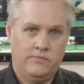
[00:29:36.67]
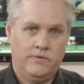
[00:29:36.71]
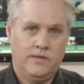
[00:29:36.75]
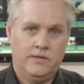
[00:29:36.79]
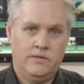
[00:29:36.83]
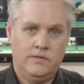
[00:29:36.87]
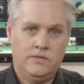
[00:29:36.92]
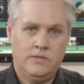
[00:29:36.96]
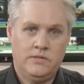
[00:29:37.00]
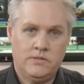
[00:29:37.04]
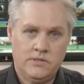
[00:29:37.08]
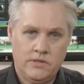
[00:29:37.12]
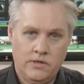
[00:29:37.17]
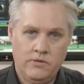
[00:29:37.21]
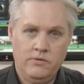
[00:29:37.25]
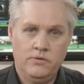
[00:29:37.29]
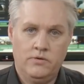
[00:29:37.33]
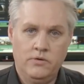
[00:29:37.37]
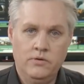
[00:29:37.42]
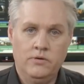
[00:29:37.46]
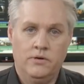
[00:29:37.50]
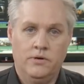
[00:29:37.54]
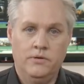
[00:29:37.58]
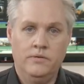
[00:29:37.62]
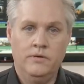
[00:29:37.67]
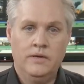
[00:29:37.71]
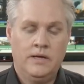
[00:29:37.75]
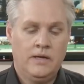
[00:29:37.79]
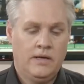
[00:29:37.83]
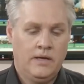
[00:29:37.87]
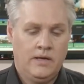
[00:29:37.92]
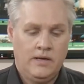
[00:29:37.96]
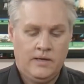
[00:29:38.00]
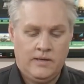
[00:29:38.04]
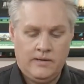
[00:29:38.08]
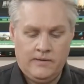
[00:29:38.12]
have done is so good
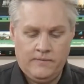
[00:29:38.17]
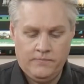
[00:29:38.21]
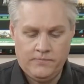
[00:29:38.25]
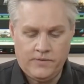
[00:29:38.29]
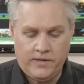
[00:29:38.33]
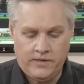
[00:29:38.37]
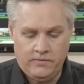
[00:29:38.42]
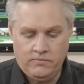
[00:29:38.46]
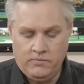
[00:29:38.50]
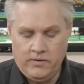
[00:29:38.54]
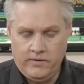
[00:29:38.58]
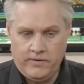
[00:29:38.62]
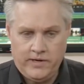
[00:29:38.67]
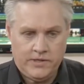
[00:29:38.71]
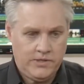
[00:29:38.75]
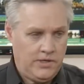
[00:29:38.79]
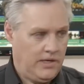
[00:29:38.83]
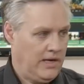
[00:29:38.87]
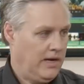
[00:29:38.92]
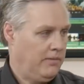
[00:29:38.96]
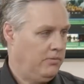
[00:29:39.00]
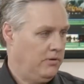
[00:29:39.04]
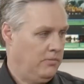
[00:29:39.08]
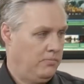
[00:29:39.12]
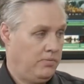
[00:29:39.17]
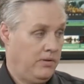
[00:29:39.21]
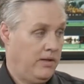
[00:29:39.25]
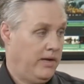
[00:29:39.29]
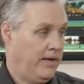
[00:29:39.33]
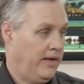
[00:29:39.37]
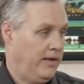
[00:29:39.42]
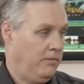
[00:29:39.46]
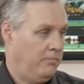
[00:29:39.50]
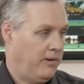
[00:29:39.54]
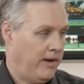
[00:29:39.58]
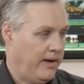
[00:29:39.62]
that we're actually able to
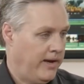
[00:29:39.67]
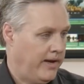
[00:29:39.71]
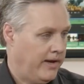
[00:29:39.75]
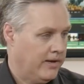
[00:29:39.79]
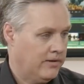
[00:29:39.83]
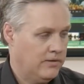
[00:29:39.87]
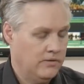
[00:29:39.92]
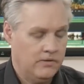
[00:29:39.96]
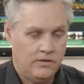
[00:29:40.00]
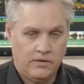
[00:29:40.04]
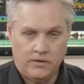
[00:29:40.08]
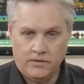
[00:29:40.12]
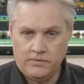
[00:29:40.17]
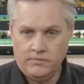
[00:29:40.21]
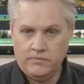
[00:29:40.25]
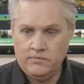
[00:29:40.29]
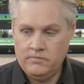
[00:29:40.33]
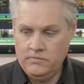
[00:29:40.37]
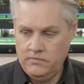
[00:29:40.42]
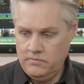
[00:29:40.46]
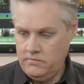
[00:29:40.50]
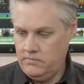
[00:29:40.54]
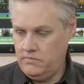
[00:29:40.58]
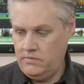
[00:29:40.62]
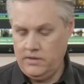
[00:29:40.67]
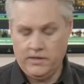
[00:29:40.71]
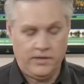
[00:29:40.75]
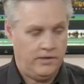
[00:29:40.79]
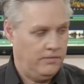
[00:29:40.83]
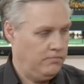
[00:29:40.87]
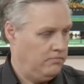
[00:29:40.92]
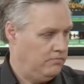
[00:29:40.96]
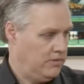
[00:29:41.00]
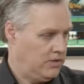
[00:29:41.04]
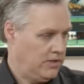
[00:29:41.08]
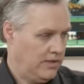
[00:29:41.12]
play back on
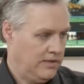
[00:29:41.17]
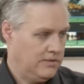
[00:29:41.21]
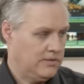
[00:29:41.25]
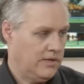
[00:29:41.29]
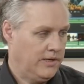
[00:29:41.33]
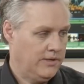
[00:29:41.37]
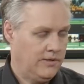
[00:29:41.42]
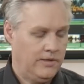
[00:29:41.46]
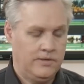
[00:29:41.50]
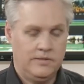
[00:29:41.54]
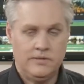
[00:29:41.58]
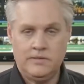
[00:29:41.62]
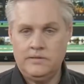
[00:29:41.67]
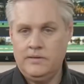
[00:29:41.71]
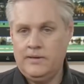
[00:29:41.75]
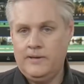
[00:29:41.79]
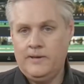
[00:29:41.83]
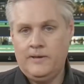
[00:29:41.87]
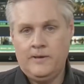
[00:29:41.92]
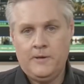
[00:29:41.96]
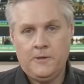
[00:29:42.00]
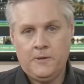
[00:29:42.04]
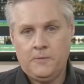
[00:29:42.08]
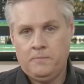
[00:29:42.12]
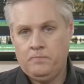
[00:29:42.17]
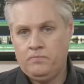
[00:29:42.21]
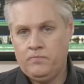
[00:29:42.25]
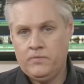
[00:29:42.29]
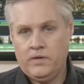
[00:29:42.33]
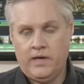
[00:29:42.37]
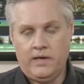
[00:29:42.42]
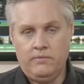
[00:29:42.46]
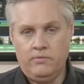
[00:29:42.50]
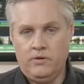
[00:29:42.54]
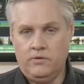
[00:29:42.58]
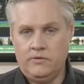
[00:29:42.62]
machines like this
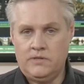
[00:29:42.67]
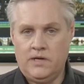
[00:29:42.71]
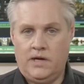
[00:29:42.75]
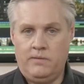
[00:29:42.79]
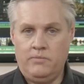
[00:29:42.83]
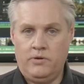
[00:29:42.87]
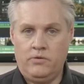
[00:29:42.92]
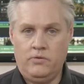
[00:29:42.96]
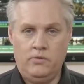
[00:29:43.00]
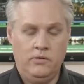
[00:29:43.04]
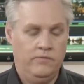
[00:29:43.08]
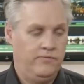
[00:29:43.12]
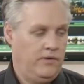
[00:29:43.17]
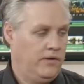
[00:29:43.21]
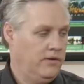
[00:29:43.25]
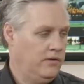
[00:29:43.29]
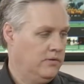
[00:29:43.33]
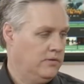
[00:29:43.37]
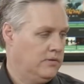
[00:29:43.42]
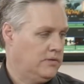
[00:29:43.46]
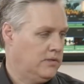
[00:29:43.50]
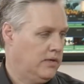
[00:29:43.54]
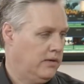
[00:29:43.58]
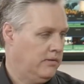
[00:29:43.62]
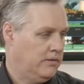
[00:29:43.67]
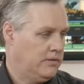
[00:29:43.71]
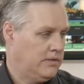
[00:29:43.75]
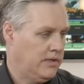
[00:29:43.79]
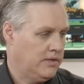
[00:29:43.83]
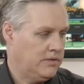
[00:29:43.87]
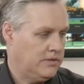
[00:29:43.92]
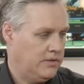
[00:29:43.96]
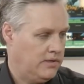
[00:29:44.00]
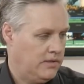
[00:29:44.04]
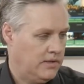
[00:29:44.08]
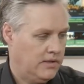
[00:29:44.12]
in real time on all the views. So it's
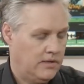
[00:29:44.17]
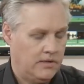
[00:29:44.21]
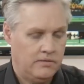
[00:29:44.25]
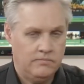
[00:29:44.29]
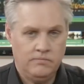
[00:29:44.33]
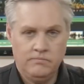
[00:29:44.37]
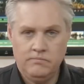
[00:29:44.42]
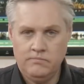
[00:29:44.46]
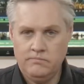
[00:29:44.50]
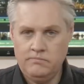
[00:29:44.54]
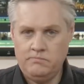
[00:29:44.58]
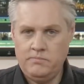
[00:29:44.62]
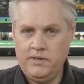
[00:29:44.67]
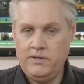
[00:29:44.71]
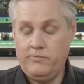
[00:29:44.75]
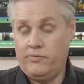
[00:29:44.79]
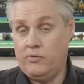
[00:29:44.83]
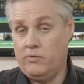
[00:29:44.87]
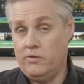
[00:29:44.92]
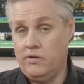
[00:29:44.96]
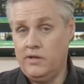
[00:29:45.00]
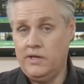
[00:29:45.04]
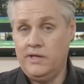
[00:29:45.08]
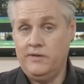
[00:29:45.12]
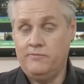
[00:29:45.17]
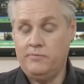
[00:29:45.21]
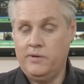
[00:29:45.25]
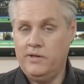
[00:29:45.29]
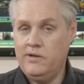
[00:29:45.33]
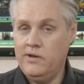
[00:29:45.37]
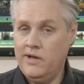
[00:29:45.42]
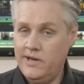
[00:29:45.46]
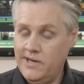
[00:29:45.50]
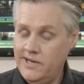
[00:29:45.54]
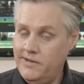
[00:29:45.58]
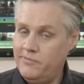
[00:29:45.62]
actually a bit of a relief. We
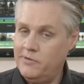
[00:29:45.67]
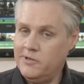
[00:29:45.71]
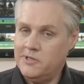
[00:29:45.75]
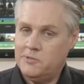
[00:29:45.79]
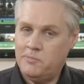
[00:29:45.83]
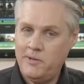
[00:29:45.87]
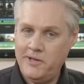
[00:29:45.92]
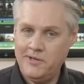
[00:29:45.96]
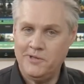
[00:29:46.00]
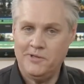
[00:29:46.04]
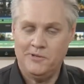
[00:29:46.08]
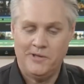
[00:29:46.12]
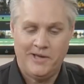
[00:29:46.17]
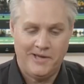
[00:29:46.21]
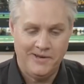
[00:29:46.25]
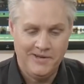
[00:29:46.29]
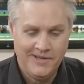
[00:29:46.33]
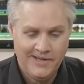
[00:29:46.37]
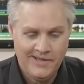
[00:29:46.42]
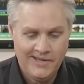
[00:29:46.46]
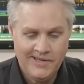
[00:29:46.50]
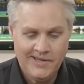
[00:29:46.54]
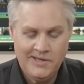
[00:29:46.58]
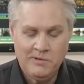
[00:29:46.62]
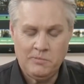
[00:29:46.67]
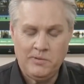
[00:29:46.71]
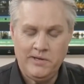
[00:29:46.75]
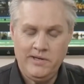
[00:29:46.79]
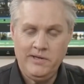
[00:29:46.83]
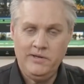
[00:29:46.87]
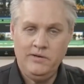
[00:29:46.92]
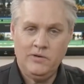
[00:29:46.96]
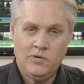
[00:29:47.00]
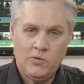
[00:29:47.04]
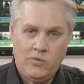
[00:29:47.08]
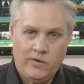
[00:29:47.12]
kind of never expected that. We
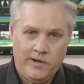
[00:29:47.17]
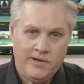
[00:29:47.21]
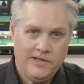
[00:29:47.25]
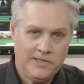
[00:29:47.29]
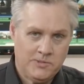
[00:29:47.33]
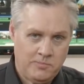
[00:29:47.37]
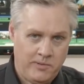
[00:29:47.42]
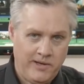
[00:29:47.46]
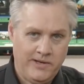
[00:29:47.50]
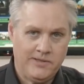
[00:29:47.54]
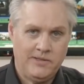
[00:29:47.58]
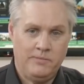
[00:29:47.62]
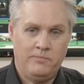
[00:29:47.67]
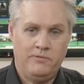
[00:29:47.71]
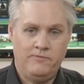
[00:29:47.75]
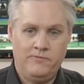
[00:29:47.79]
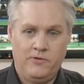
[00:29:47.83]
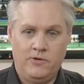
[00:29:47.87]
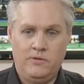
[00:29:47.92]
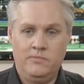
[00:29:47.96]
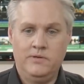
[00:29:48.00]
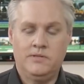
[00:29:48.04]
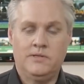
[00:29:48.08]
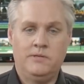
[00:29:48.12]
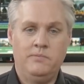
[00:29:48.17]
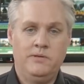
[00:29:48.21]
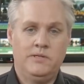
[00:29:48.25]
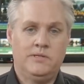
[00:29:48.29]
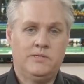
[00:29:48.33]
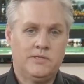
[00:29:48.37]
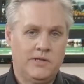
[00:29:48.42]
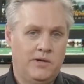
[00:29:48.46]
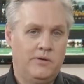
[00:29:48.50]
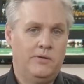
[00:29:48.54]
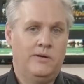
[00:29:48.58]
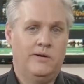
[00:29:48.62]
didn't quite expect the performance to be
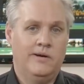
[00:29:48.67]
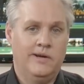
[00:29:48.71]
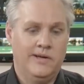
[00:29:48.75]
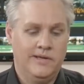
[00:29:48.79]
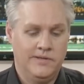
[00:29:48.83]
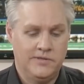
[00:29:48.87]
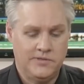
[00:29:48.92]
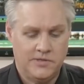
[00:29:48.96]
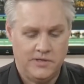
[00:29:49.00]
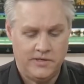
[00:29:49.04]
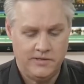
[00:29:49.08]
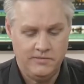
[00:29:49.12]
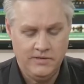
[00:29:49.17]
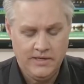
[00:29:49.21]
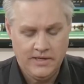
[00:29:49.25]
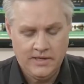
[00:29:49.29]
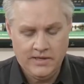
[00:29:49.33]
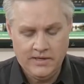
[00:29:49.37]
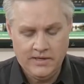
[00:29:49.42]
so high. So